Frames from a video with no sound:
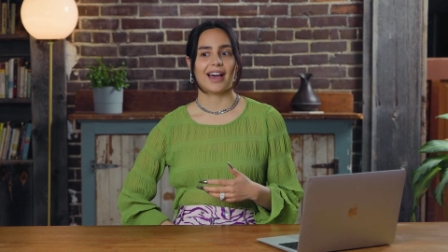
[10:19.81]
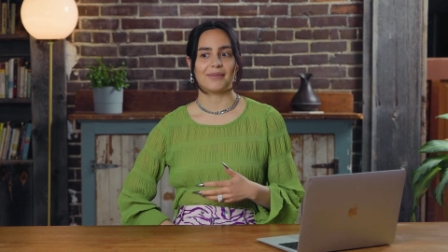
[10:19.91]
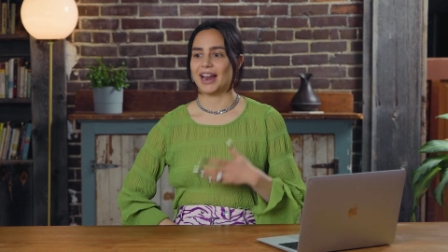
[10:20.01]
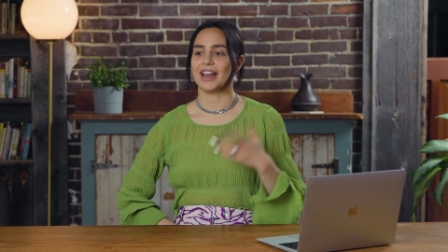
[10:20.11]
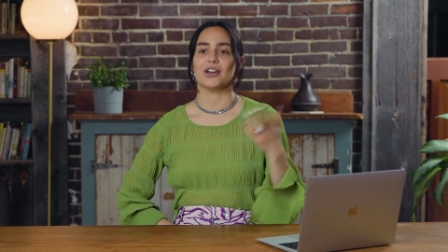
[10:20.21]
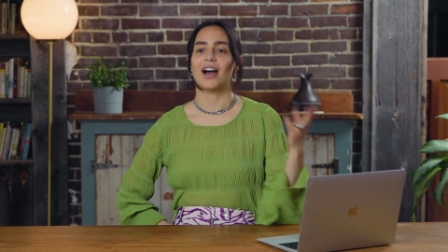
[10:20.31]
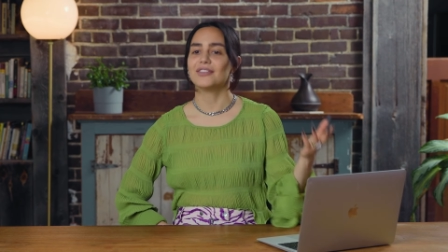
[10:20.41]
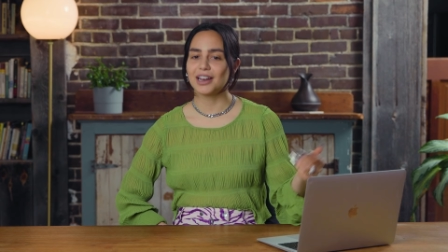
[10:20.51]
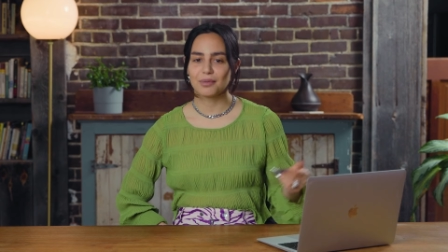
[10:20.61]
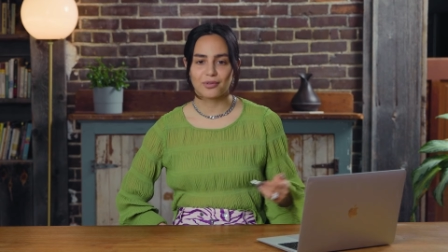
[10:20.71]
I mean, I know
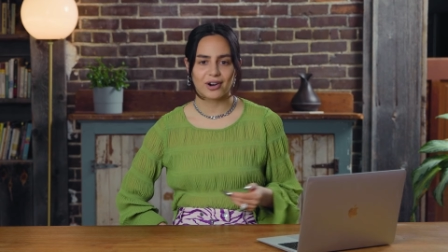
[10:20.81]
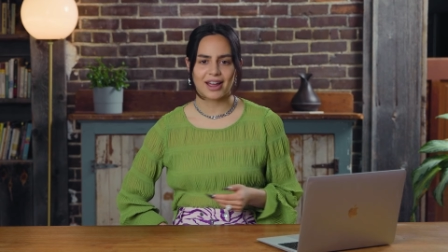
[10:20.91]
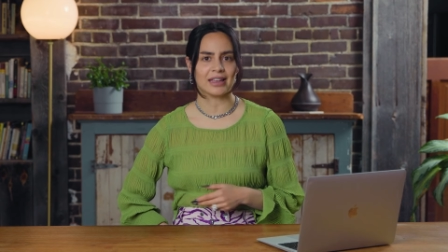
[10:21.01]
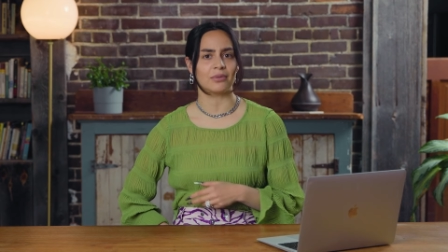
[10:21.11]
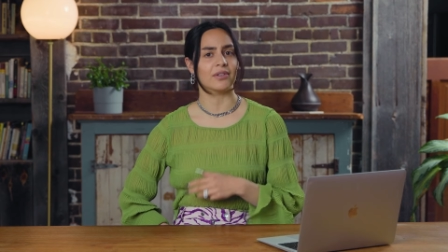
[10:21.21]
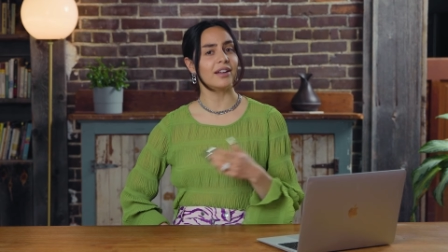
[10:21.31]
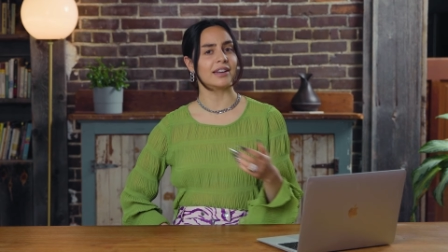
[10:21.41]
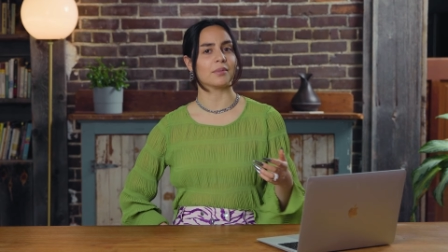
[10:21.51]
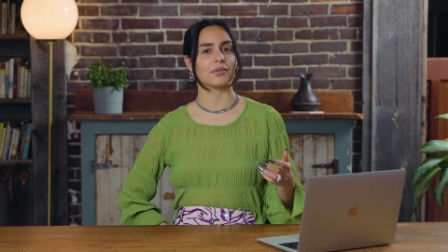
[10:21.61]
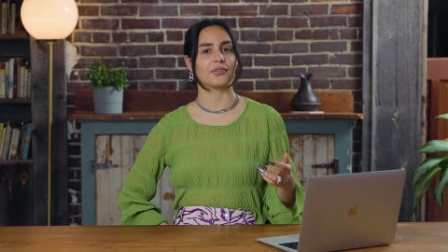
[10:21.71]
I've done it before, I think we've all
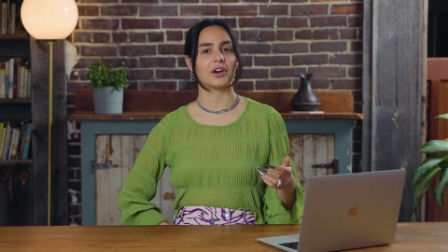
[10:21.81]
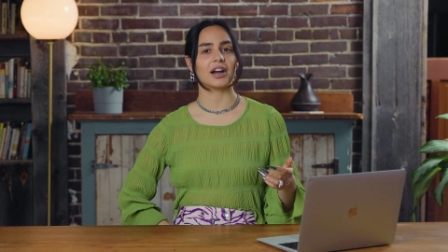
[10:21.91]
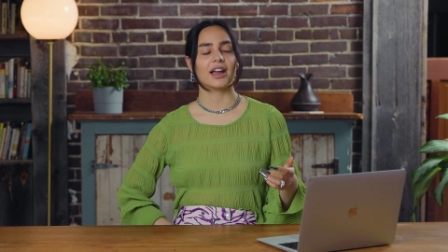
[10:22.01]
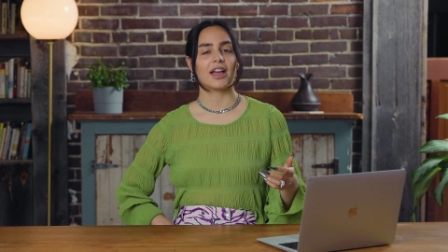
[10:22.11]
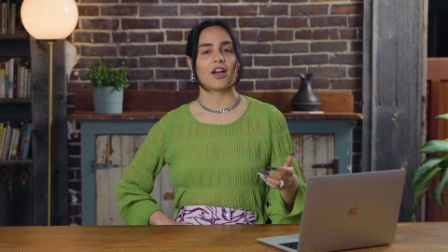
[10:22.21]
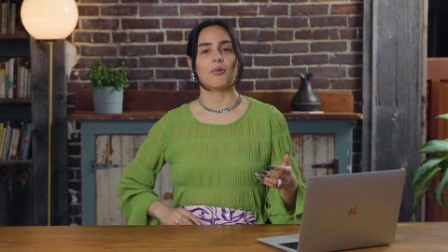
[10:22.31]
done it before,